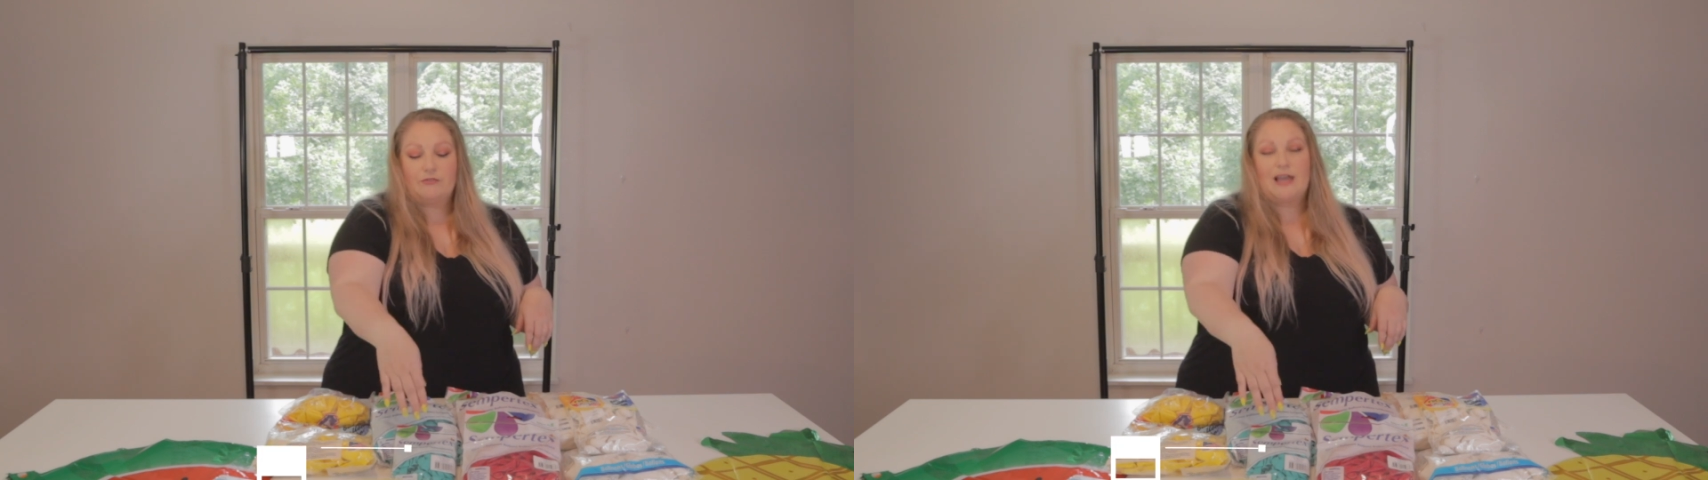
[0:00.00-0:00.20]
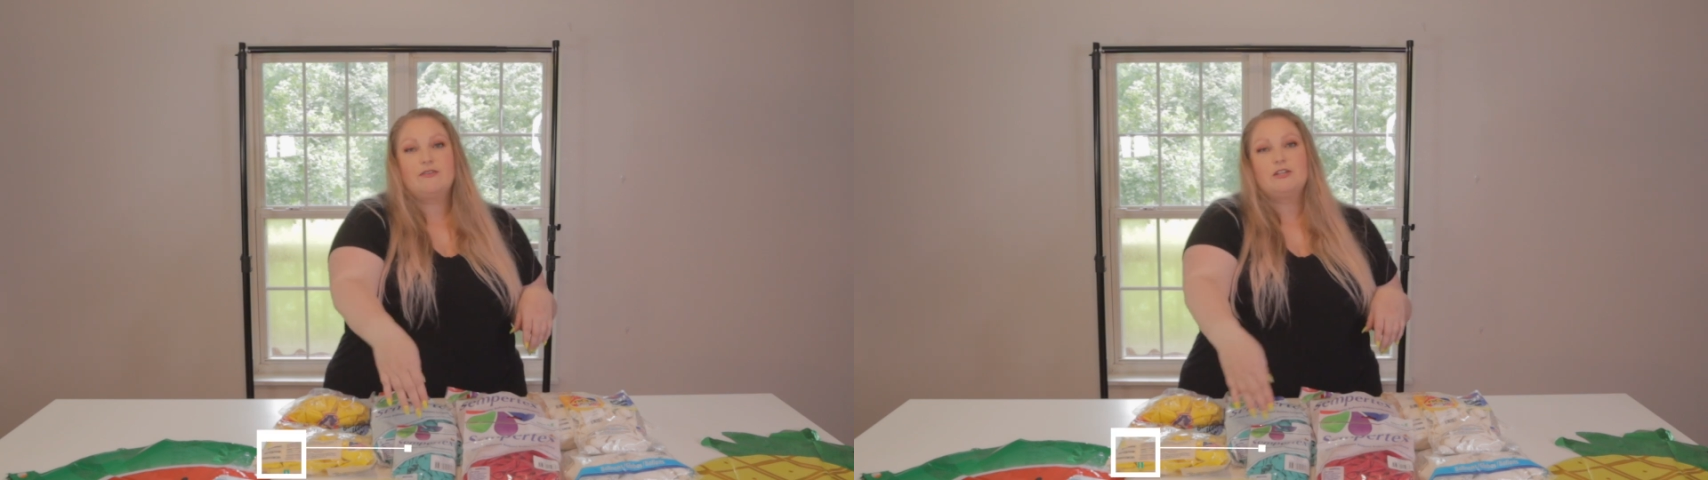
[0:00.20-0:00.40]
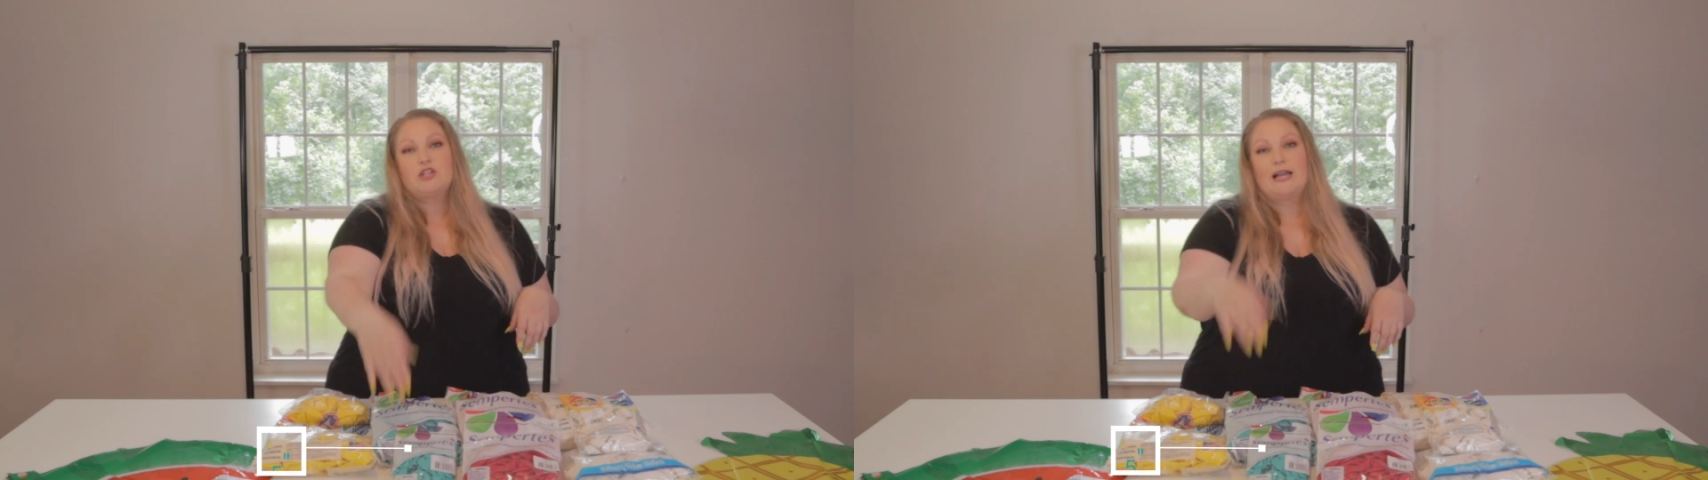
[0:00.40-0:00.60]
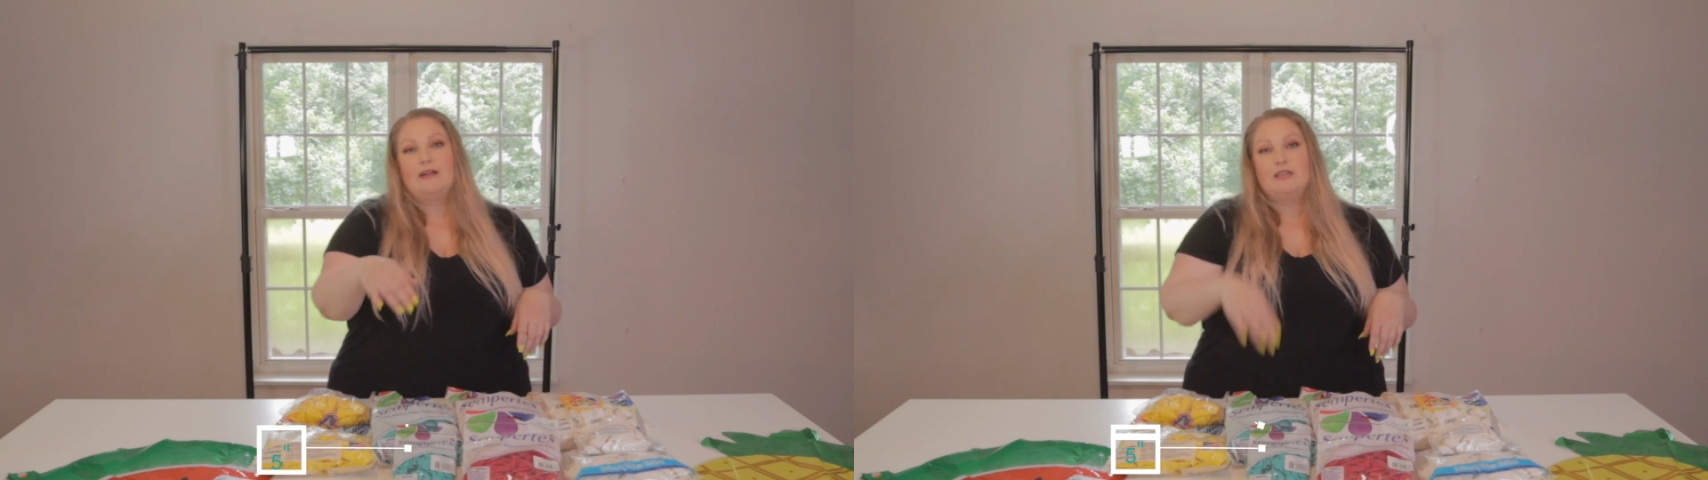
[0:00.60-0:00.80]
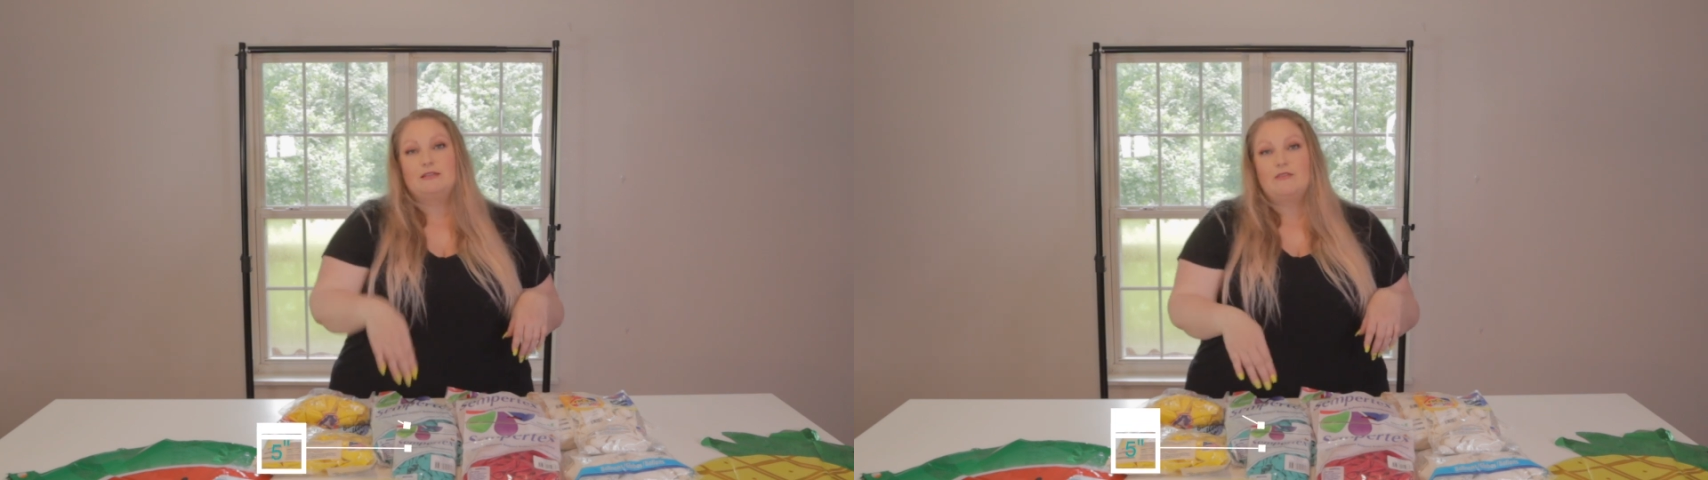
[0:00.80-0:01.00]
5-inch, I
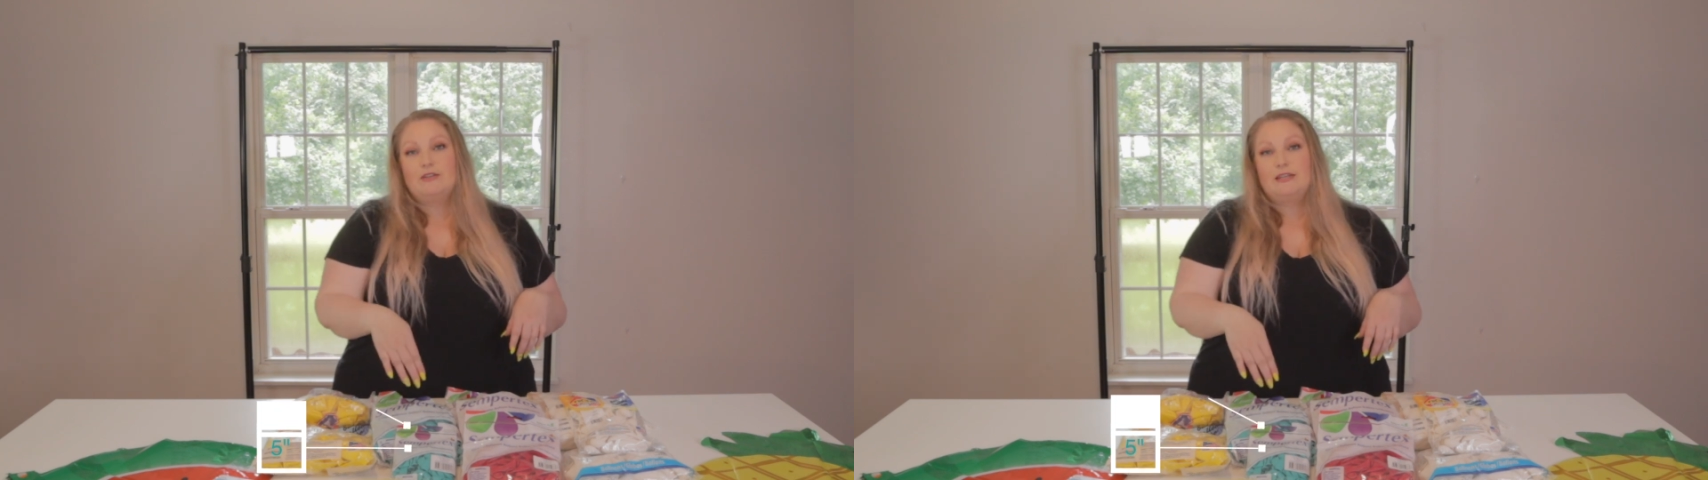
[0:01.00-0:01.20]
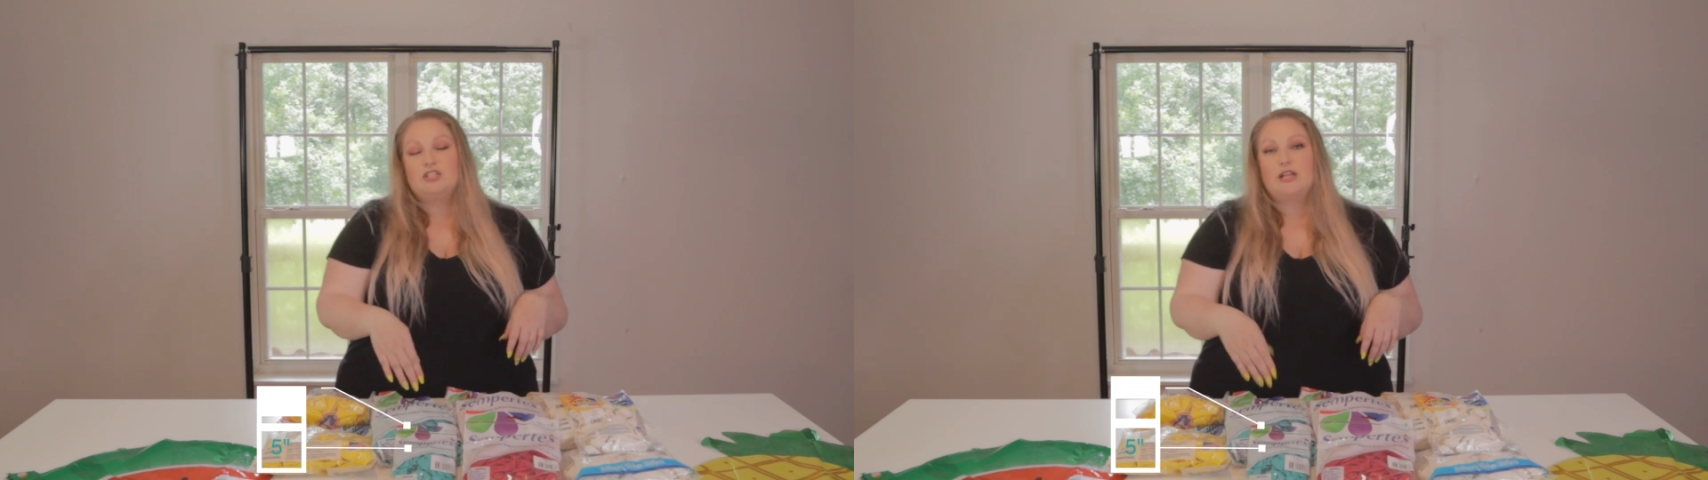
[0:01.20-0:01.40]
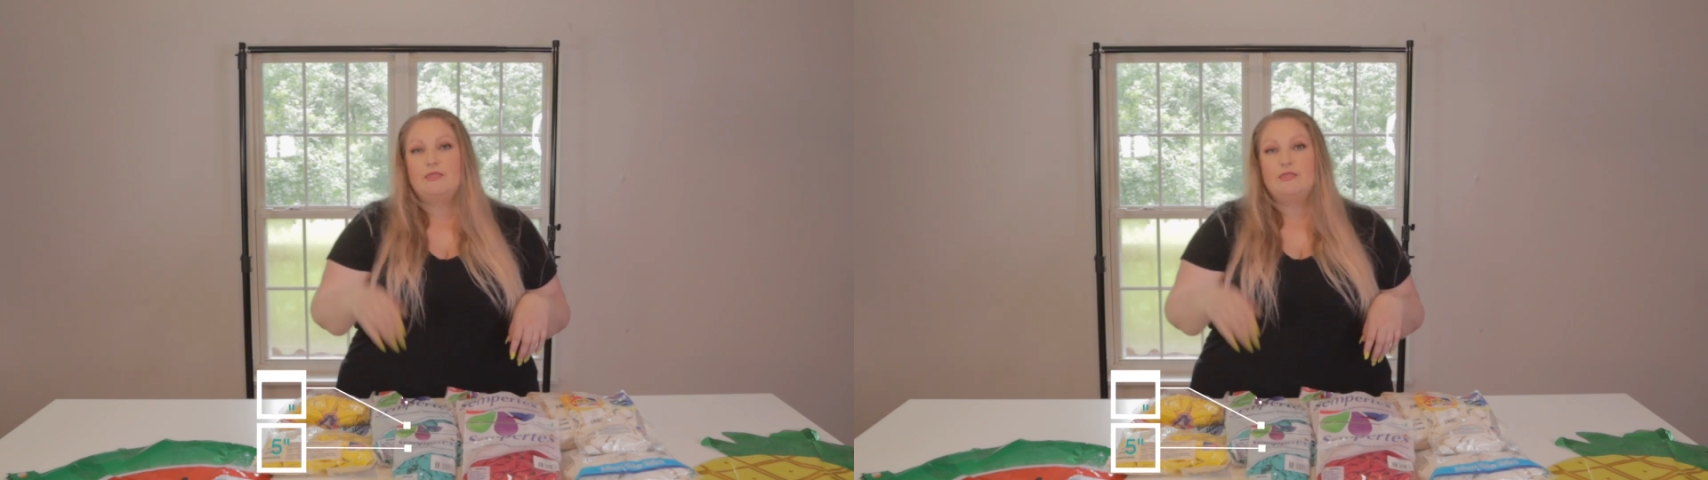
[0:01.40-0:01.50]
have the 11-inch,